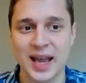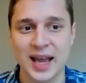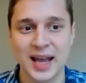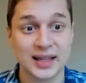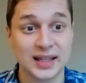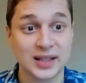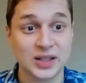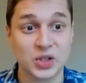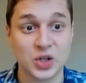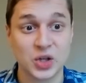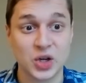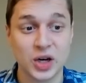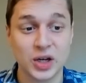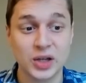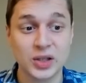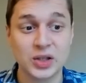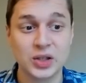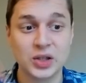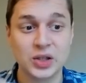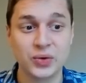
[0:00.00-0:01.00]
It's
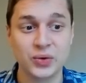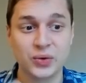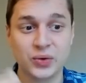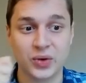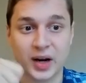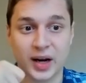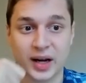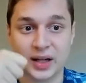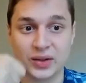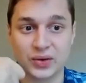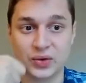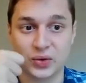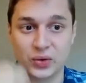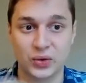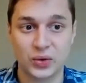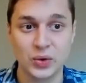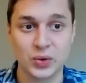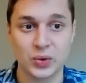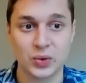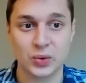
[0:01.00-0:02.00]
not to find
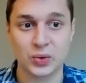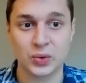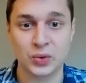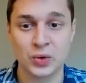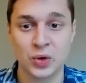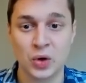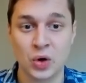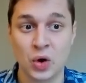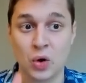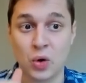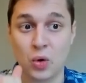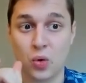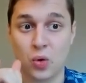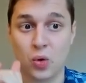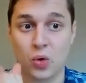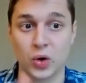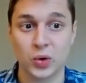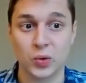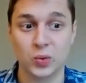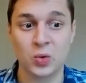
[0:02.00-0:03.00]
food
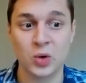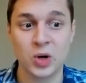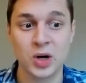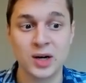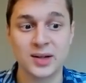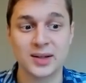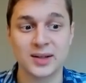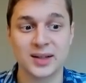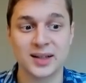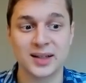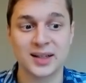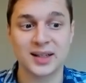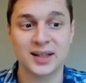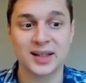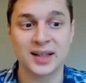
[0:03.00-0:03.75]
or water.